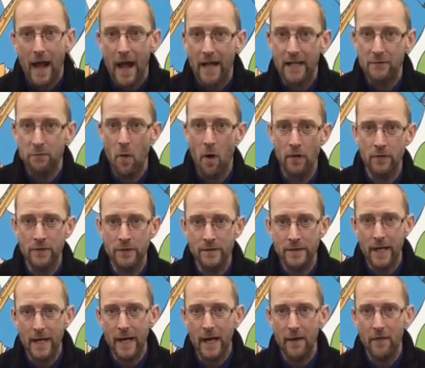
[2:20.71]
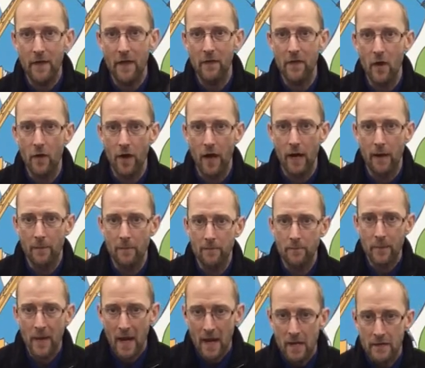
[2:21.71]
It's one stick and then the other.
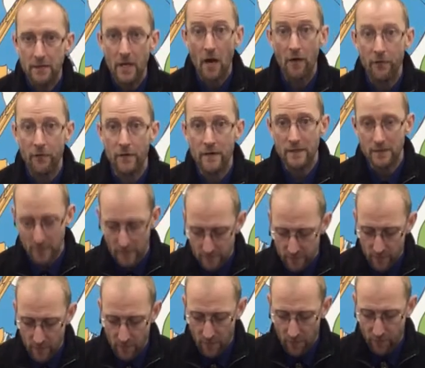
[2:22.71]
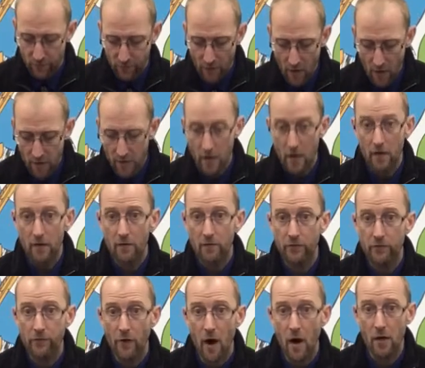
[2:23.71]
So, for instance, frog,
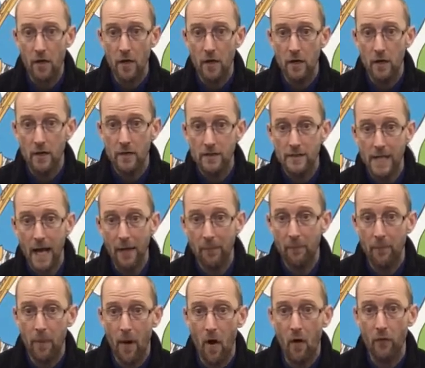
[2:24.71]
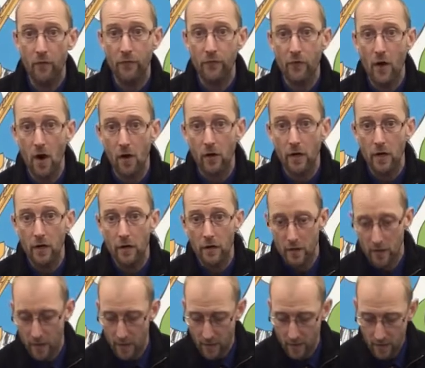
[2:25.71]
frog, tadpole, frog.
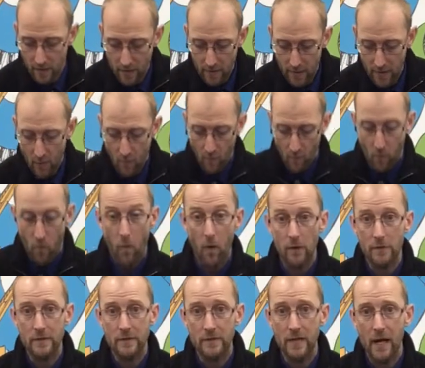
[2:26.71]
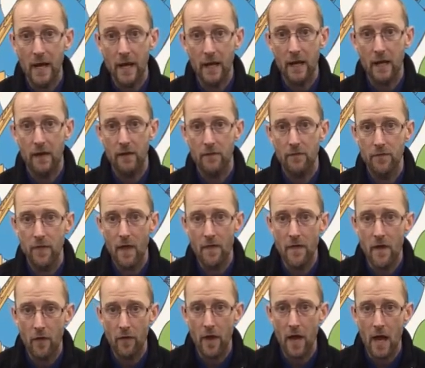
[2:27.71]
One stick, then
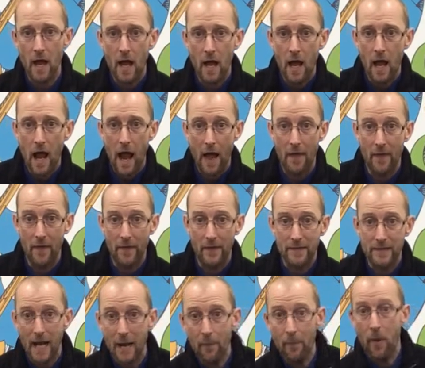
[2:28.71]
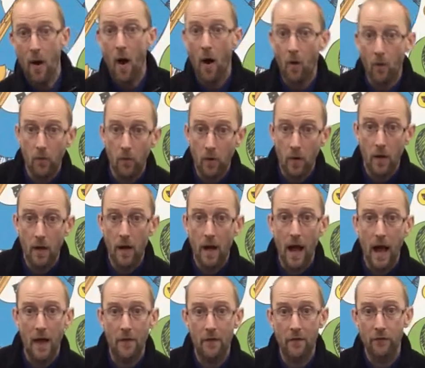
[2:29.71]
the other, and then the tadpole,
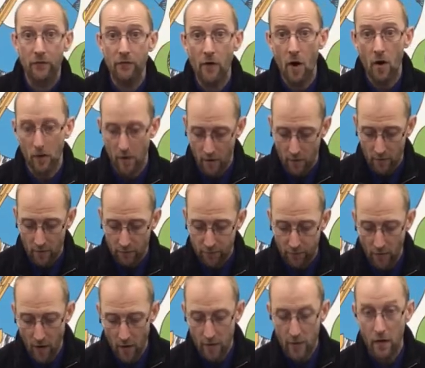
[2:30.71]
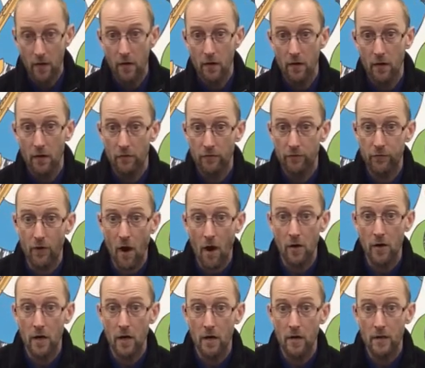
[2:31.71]
and then the frog. Frog,
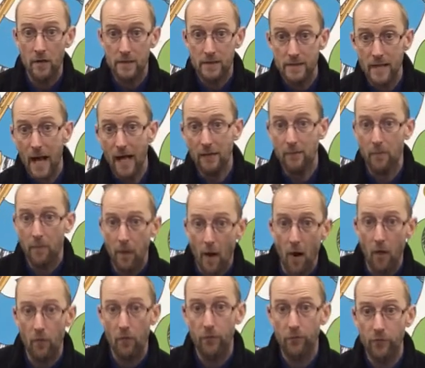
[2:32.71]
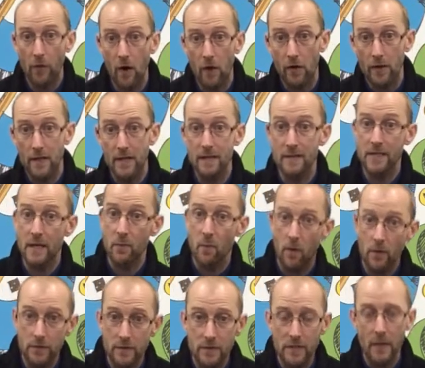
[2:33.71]
frog, tadpole, frog. You can see
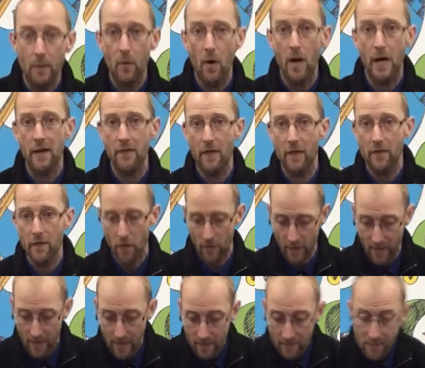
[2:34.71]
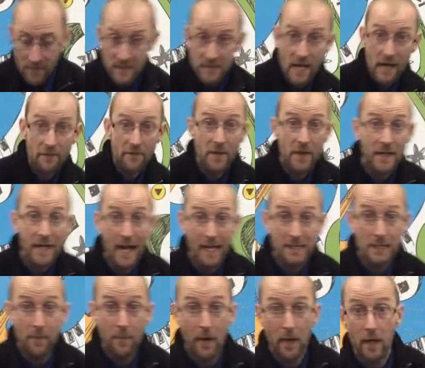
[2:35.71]
one stick working, then the other. Same for the
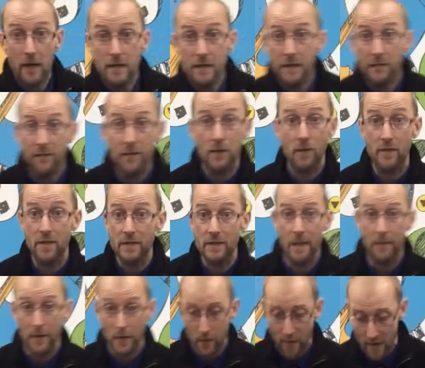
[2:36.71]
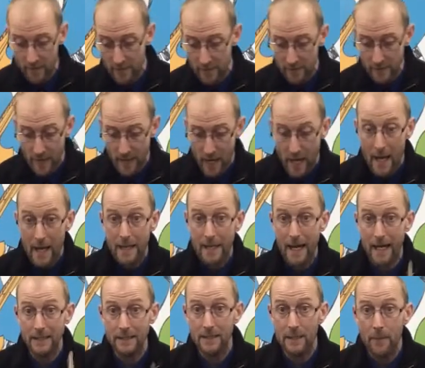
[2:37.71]
caterpillars, if you're doing the semiquavers.
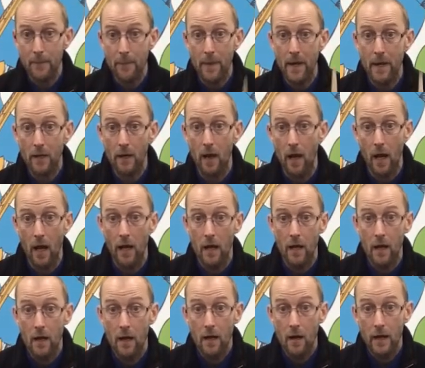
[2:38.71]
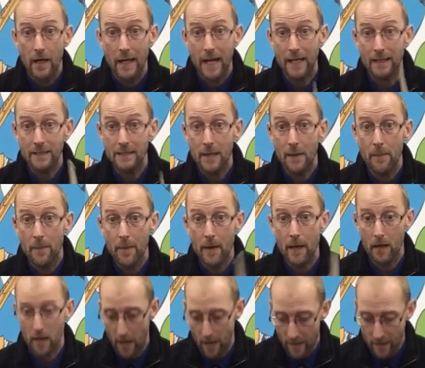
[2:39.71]
Caterpillar,
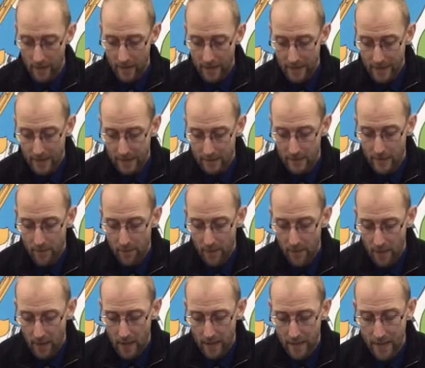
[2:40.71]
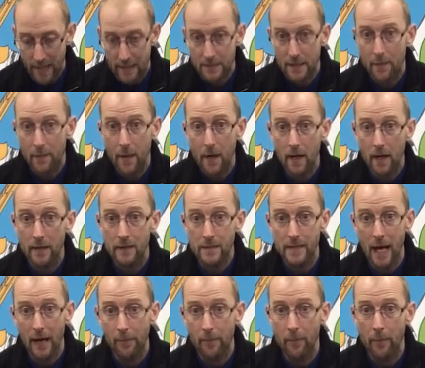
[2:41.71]
caterpillar, caterpillar, caterpillar,
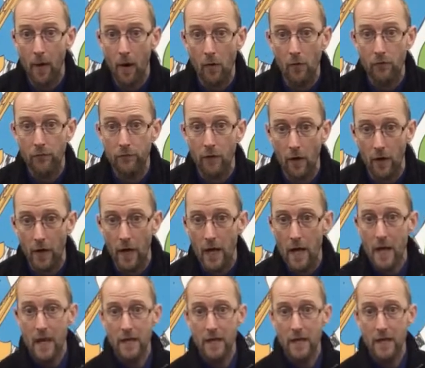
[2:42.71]
tadpole, frog.